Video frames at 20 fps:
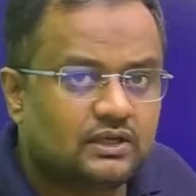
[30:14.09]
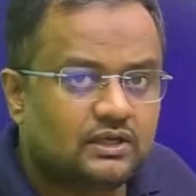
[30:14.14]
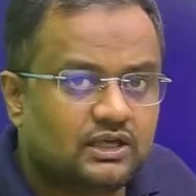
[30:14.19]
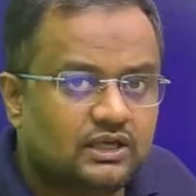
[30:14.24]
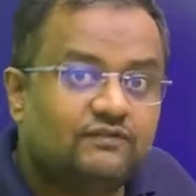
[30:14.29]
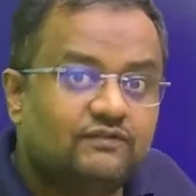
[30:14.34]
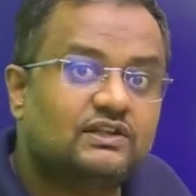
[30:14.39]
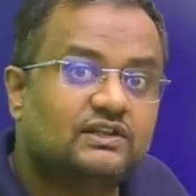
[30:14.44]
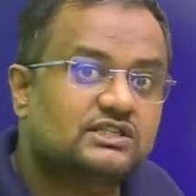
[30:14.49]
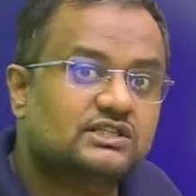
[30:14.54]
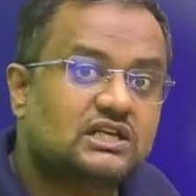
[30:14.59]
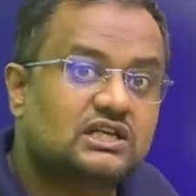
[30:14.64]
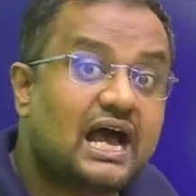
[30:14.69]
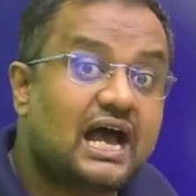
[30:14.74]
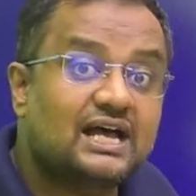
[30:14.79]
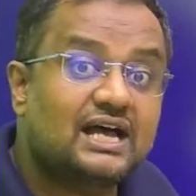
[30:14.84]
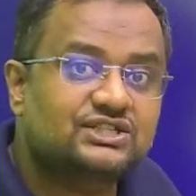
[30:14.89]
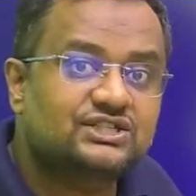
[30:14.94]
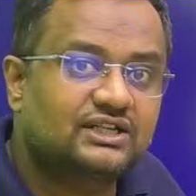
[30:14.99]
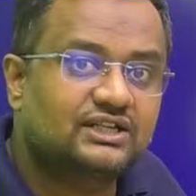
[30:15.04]
If there is a
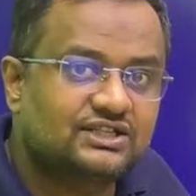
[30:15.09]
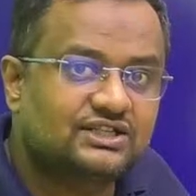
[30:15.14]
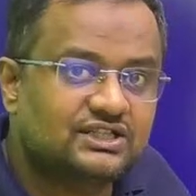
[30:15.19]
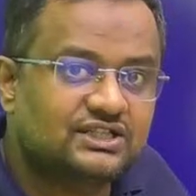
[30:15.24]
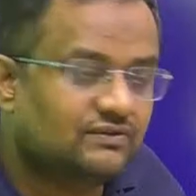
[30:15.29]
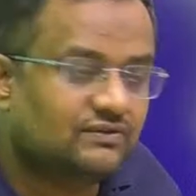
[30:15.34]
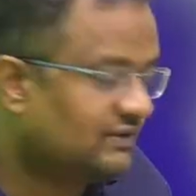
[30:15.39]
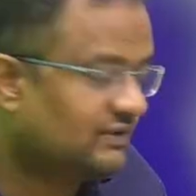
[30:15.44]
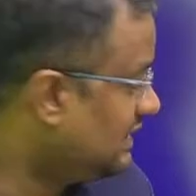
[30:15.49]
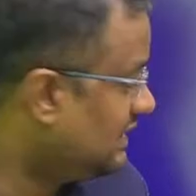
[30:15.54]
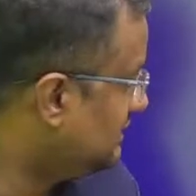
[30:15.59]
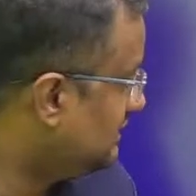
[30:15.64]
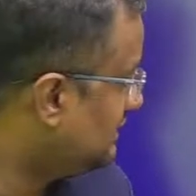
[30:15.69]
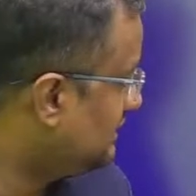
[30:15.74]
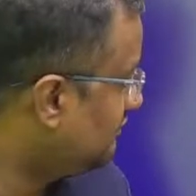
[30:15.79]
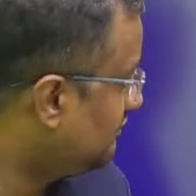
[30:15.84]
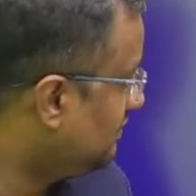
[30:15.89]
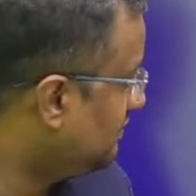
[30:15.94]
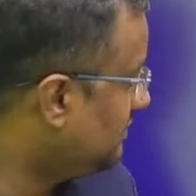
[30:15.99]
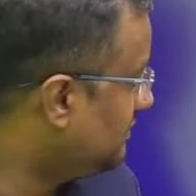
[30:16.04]
large decrease in weight,
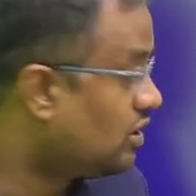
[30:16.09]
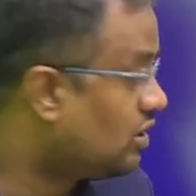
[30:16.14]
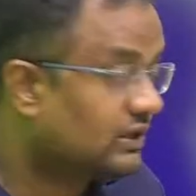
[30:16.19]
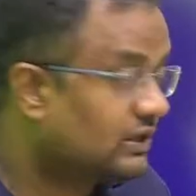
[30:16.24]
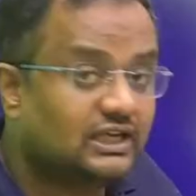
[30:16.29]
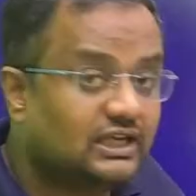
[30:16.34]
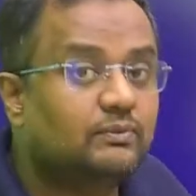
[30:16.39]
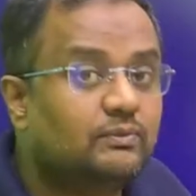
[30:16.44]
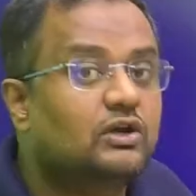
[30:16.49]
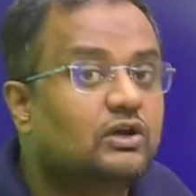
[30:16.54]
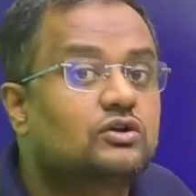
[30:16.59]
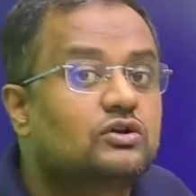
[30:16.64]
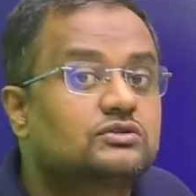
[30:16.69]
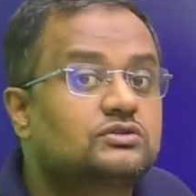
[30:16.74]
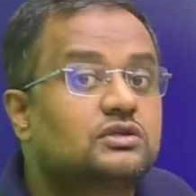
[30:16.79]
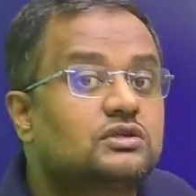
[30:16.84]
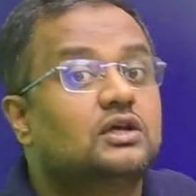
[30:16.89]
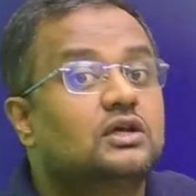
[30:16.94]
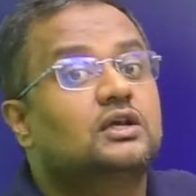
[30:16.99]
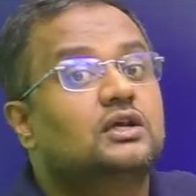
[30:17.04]
it will be organic, because
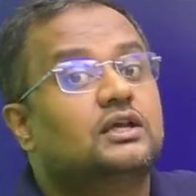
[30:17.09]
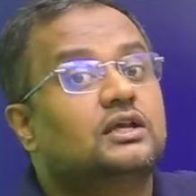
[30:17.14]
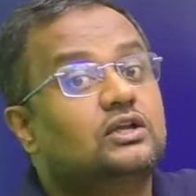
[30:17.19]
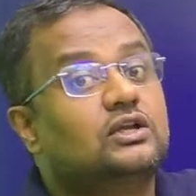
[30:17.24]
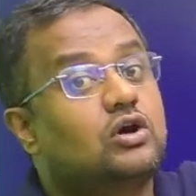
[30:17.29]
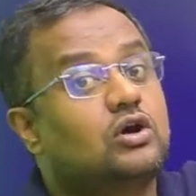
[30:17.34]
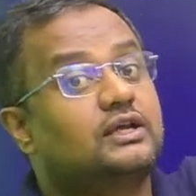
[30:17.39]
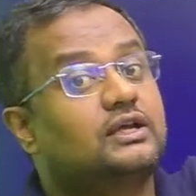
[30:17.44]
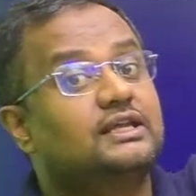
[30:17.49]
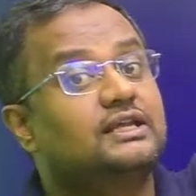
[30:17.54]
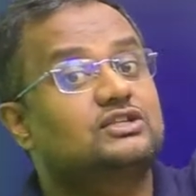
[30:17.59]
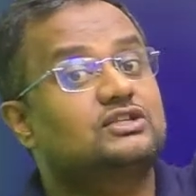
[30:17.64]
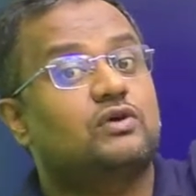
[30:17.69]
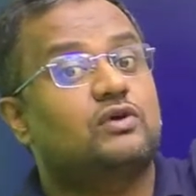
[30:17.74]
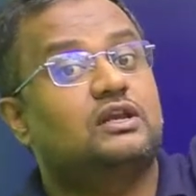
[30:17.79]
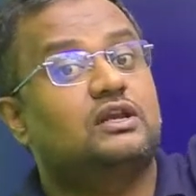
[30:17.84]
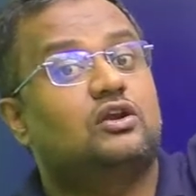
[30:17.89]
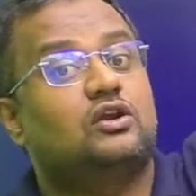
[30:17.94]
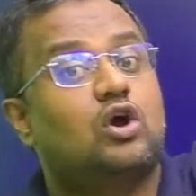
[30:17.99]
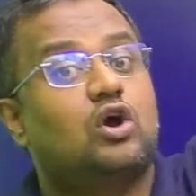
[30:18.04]
In organic
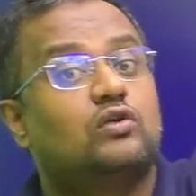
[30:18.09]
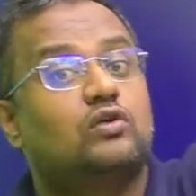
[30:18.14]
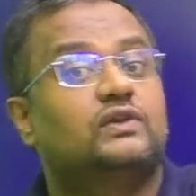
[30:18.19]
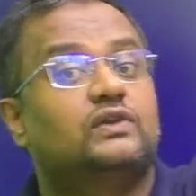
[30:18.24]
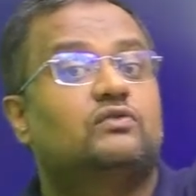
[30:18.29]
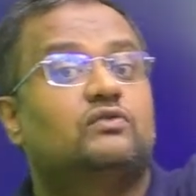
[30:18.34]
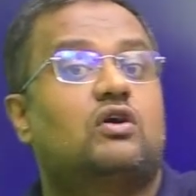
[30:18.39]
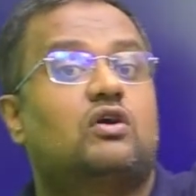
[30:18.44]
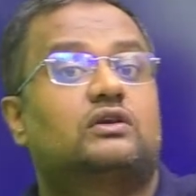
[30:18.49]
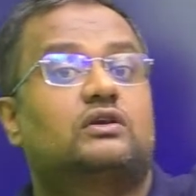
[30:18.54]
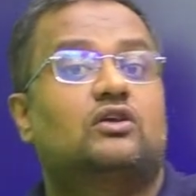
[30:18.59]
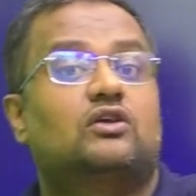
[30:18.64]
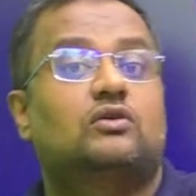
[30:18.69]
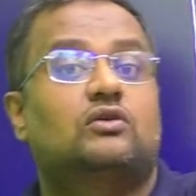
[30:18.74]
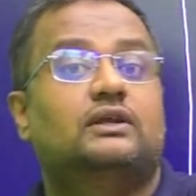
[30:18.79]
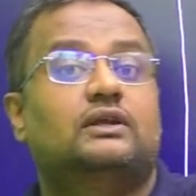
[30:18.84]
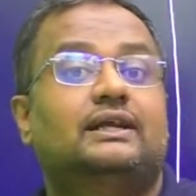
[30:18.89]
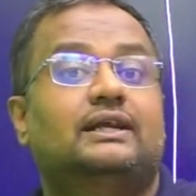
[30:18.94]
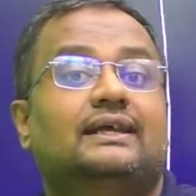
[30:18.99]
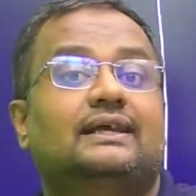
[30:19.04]
soil, along with water
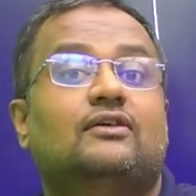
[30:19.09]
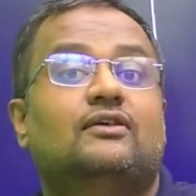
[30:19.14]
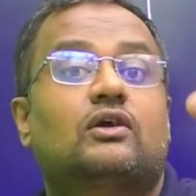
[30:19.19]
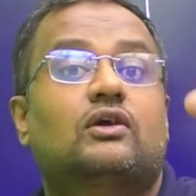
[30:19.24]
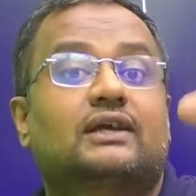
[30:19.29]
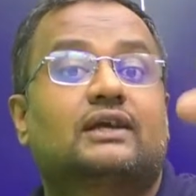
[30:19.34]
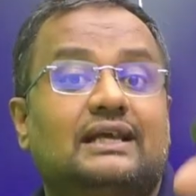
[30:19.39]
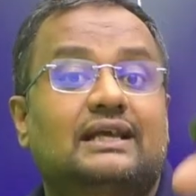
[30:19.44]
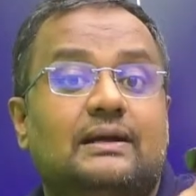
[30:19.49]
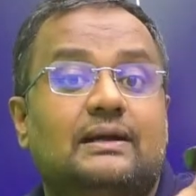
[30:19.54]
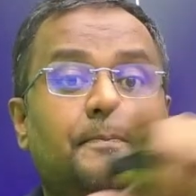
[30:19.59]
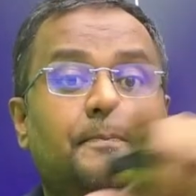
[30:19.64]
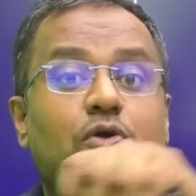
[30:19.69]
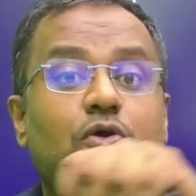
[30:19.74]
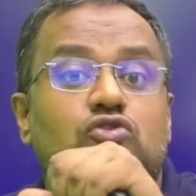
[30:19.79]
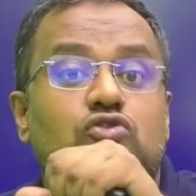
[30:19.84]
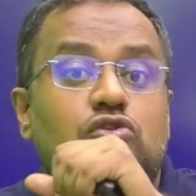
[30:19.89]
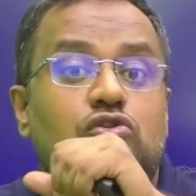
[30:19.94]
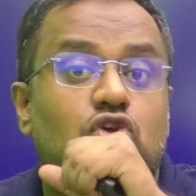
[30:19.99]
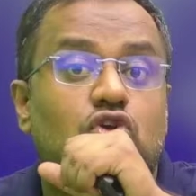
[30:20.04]
on heating, organic
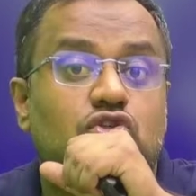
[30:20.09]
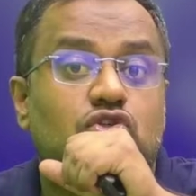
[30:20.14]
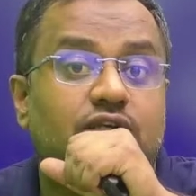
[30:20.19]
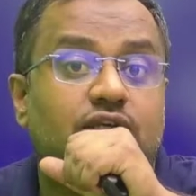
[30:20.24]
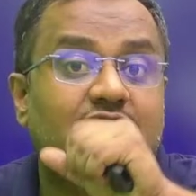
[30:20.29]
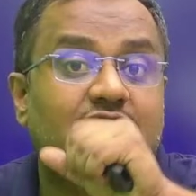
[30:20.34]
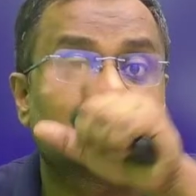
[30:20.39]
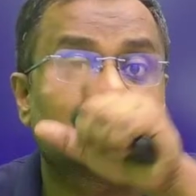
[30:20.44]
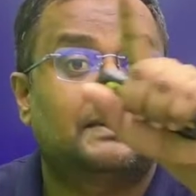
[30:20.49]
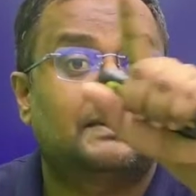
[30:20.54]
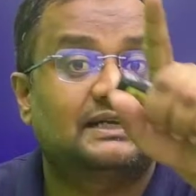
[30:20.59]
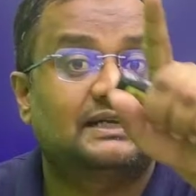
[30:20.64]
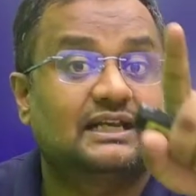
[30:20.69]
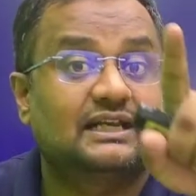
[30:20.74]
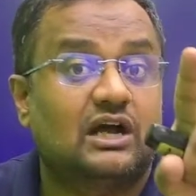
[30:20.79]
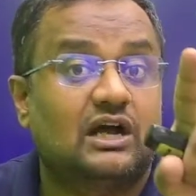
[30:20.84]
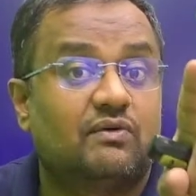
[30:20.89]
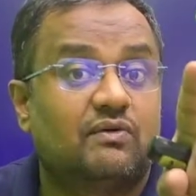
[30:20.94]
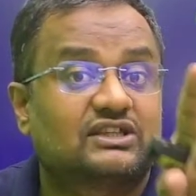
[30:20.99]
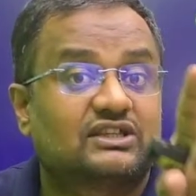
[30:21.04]
compounds also oxidize. But in
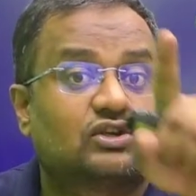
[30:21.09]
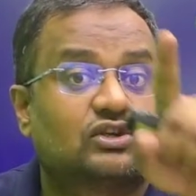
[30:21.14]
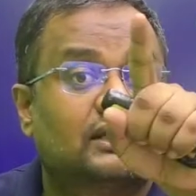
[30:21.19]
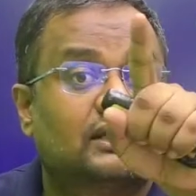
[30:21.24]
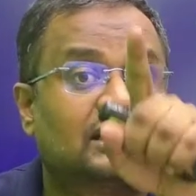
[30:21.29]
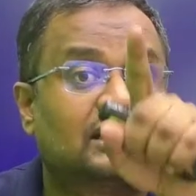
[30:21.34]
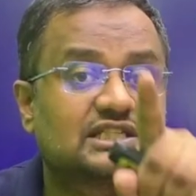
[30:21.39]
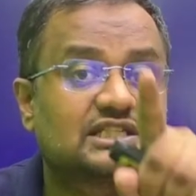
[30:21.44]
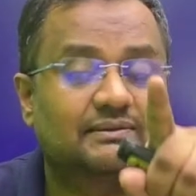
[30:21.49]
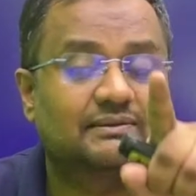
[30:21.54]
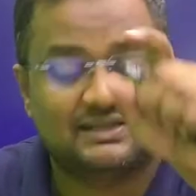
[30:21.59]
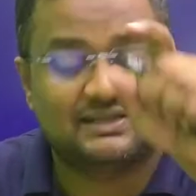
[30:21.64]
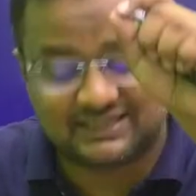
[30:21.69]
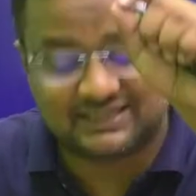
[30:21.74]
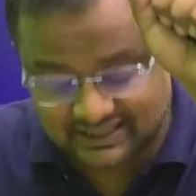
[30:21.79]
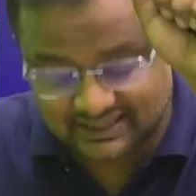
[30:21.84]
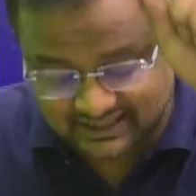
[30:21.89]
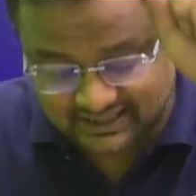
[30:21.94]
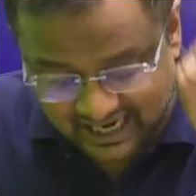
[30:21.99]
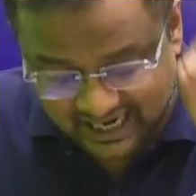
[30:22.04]
our theoretical civil,
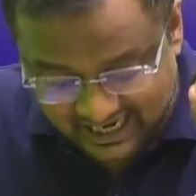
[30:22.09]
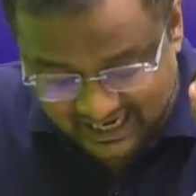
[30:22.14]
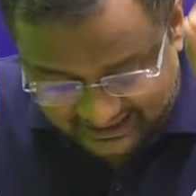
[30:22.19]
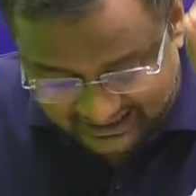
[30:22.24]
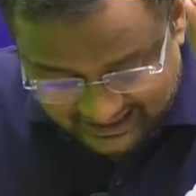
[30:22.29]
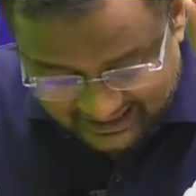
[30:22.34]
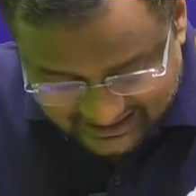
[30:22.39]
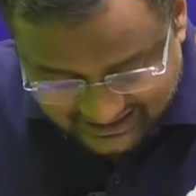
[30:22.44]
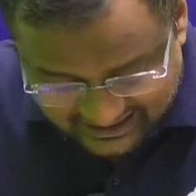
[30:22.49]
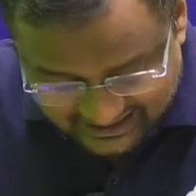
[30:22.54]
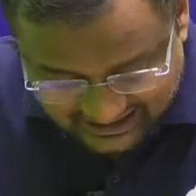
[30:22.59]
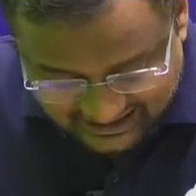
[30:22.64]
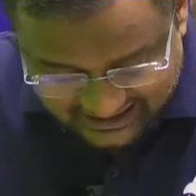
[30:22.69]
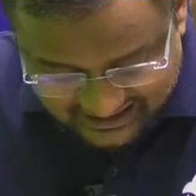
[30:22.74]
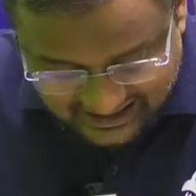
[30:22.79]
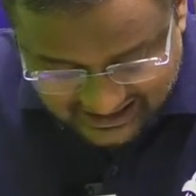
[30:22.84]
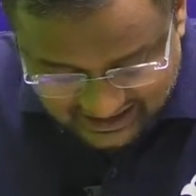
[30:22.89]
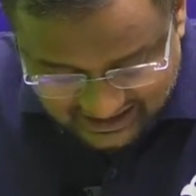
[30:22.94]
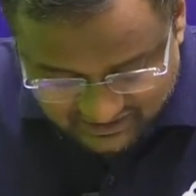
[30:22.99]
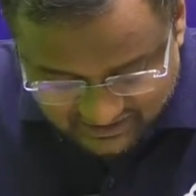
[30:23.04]
it is GATE, ESE,
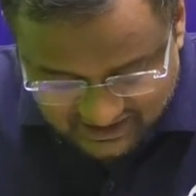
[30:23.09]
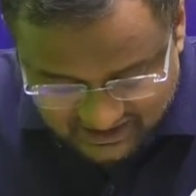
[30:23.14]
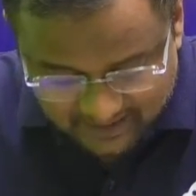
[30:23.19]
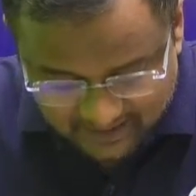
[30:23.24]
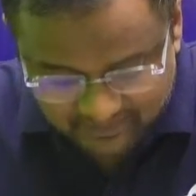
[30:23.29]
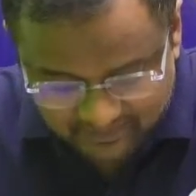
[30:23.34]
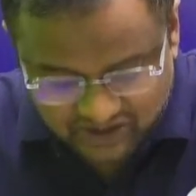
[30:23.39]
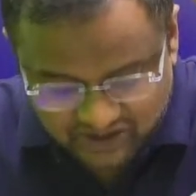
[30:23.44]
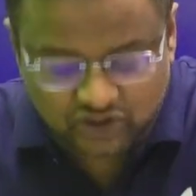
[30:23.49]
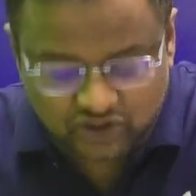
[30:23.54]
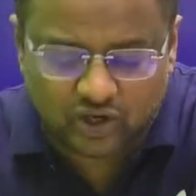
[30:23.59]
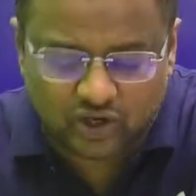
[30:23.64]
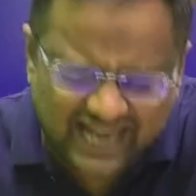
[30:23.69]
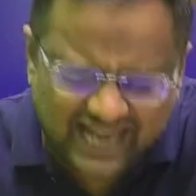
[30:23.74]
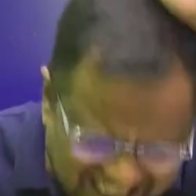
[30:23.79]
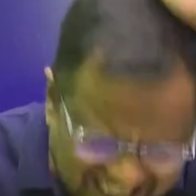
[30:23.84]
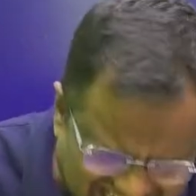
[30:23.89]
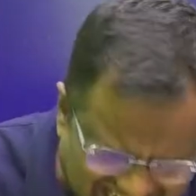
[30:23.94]
State Service Examination, or any